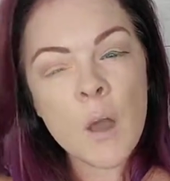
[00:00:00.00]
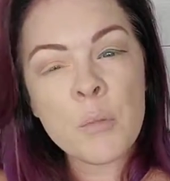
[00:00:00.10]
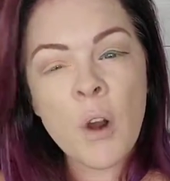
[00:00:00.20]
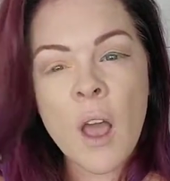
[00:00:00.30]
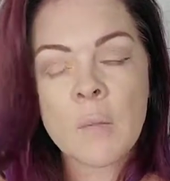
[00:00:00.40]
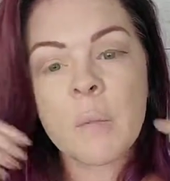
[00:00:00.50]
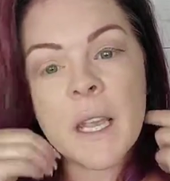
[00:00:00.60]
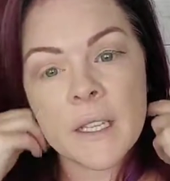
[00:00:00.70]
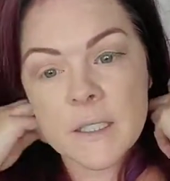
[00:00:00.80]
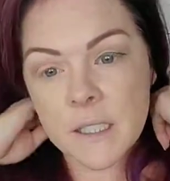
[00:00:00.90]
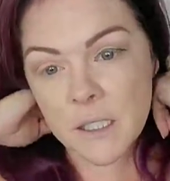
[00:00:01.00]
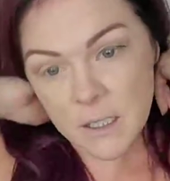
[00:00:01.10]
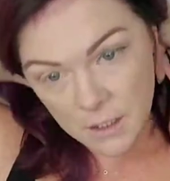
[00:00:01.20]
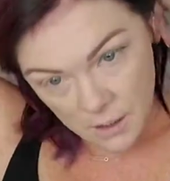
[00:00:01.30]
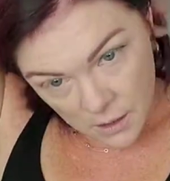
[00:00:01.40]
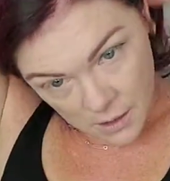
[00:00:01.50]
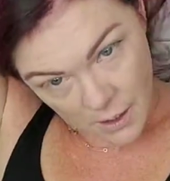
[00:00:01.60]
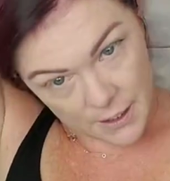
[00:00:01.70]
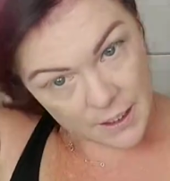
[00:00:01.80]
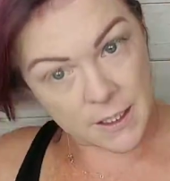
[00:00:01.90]
bra and panty
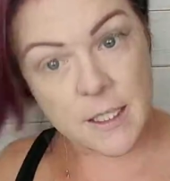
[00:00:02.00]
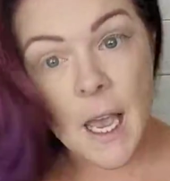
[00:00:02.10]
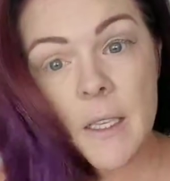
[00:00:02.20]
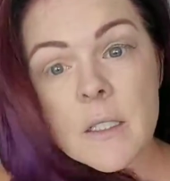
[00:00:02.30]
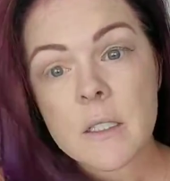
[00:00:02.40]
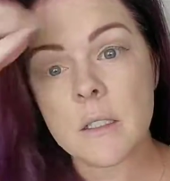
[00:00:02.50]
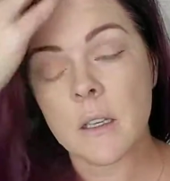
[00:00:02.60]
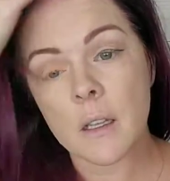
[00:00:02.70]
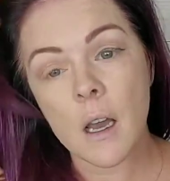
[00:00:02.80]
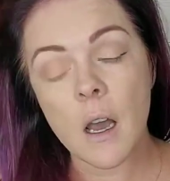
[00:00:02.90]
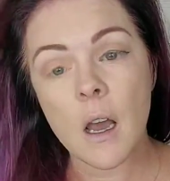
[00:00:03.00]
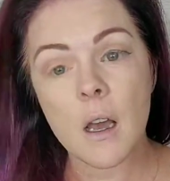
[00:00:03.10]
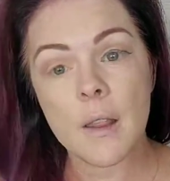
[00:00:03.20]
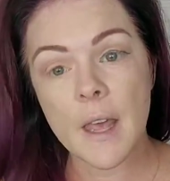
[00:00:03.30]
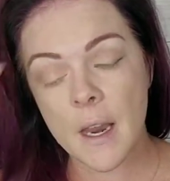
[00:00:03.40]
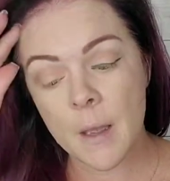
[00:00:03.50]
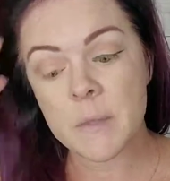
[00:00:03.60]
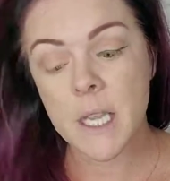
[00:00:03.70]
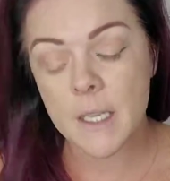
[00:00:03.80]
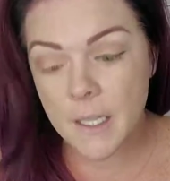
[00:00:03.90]
kind of set that I'm
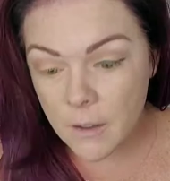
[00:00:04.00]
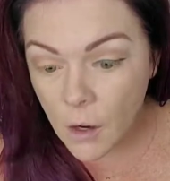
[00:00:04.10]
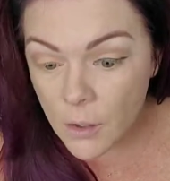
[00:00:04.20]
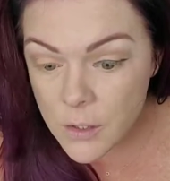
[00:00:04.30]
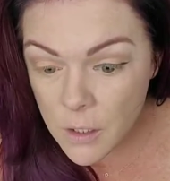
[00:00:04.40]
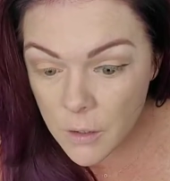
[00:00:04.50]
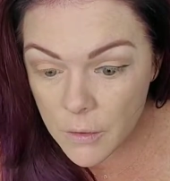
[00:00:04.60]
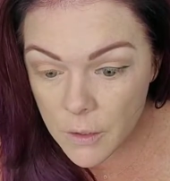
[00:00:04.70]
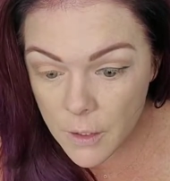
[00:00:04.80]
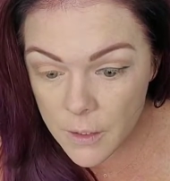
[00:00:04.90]
taking also,